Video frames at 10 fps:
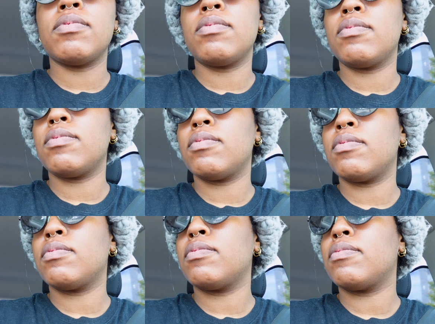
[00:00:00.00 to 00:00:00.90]

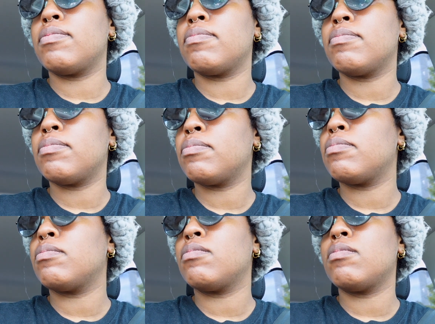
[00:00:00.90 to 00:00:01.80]

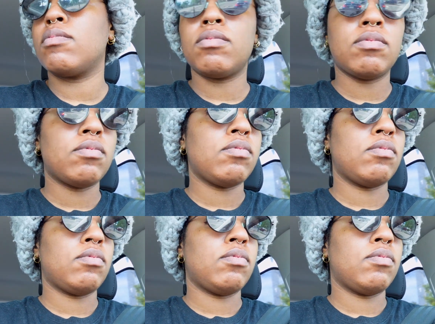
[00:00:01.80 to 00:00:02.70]

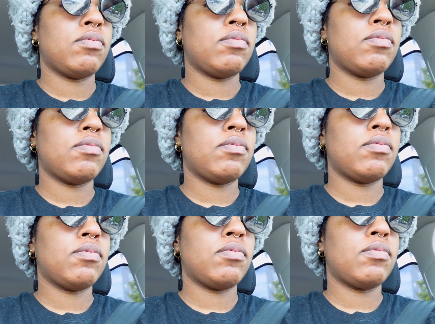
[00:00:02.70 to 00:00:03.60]

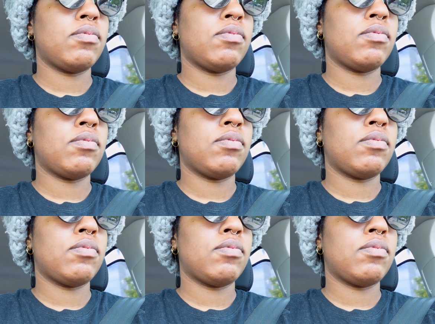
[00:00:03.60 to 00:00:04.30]
(silence)